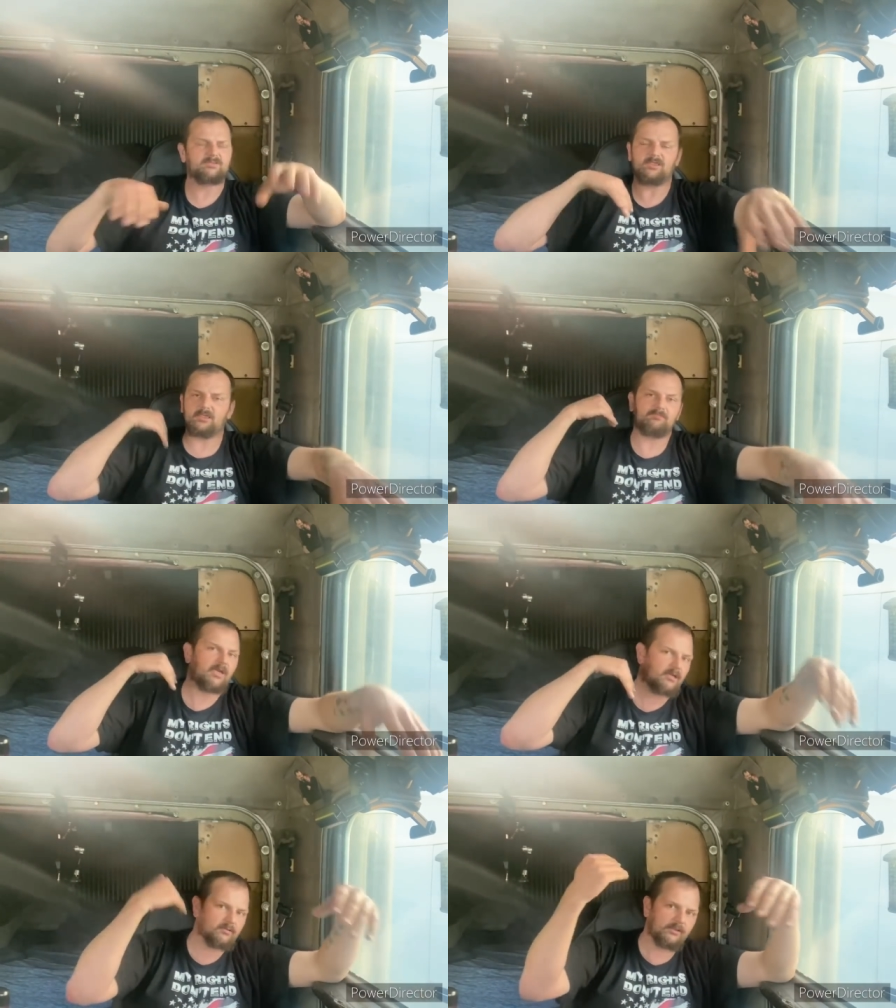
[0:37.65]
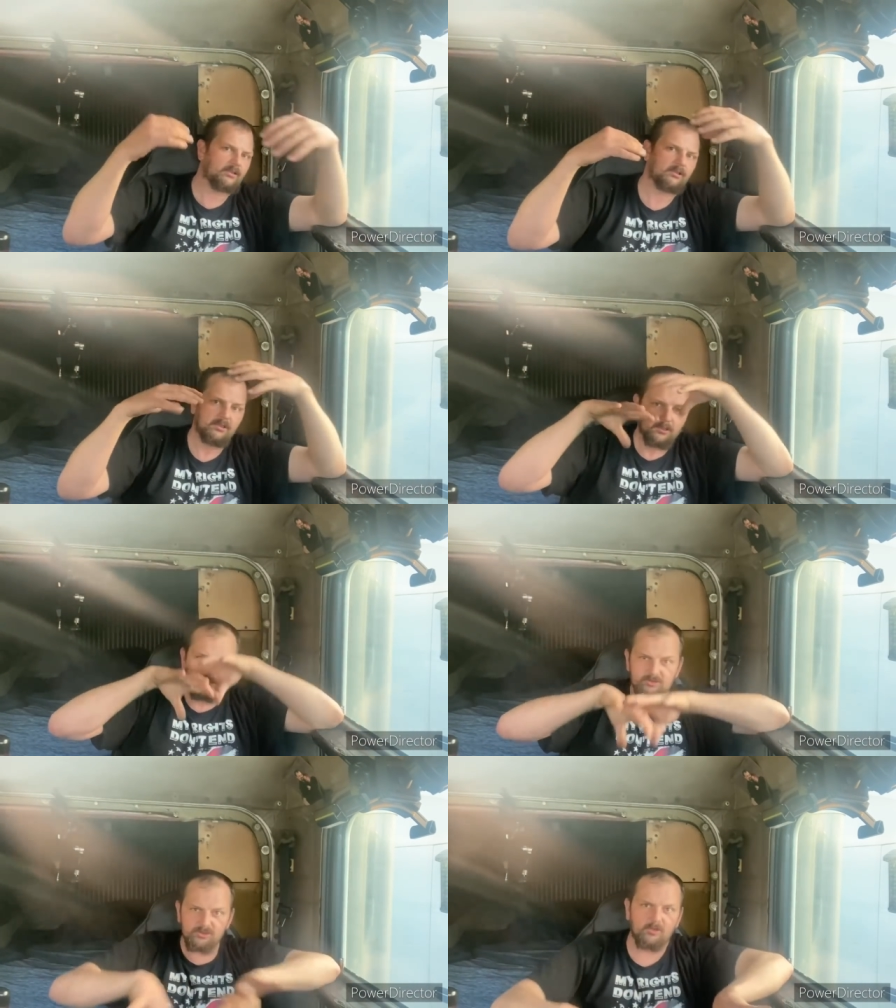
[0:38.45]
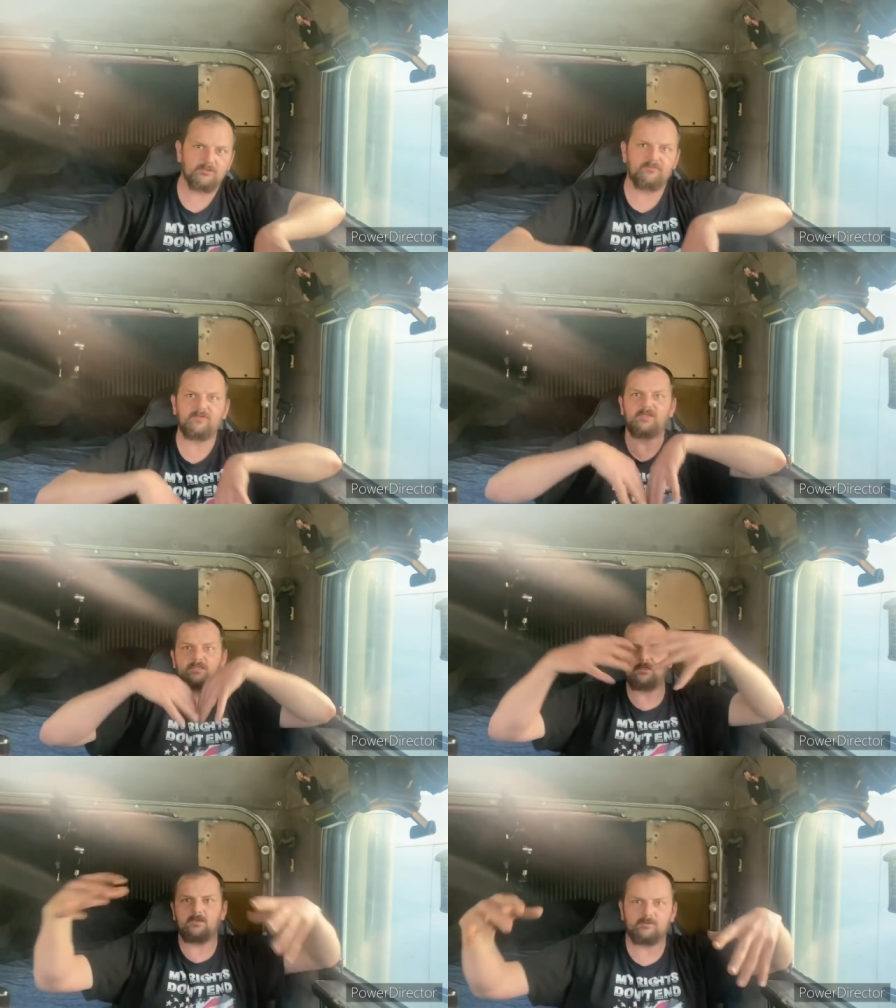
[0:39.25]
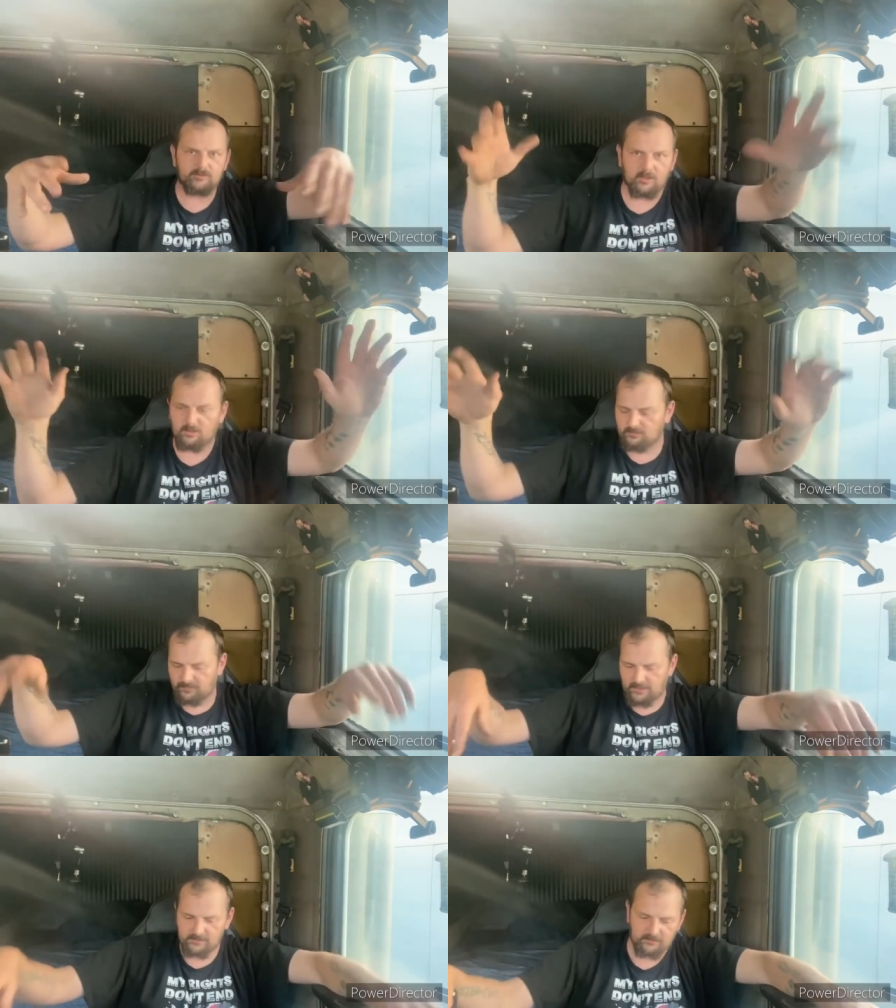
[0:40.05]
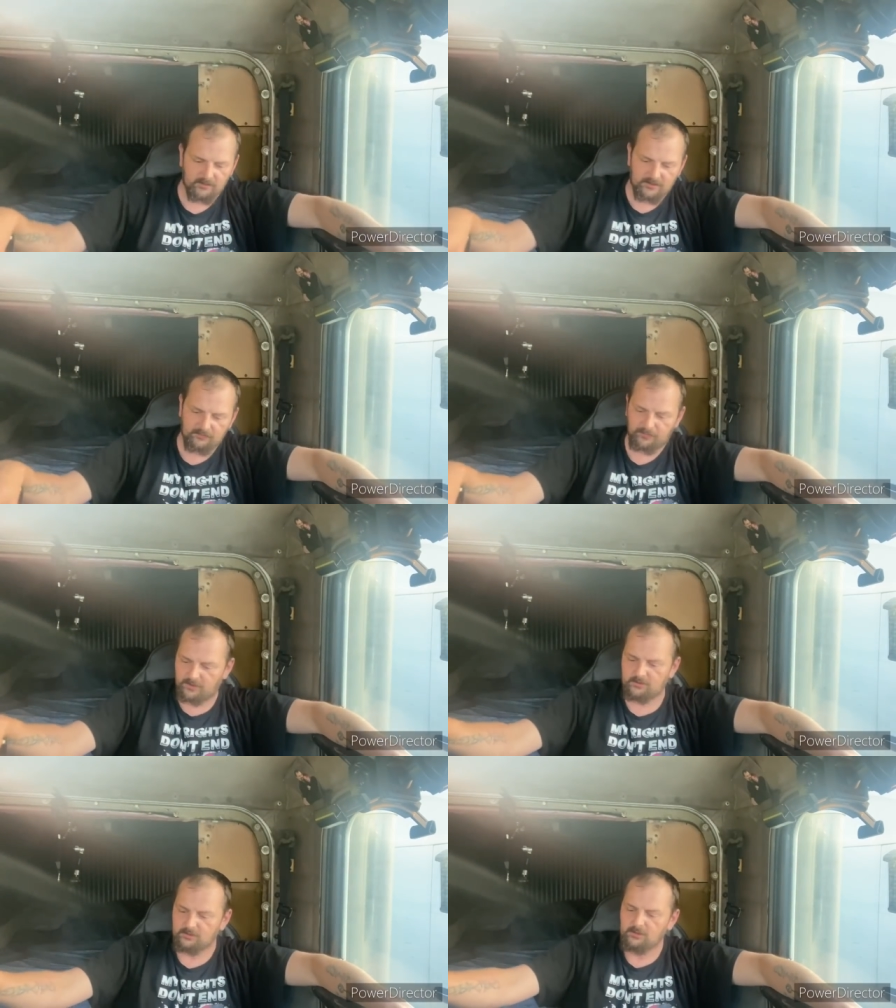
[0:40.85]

Like I'm not gonna show the video and talk about it and all that, but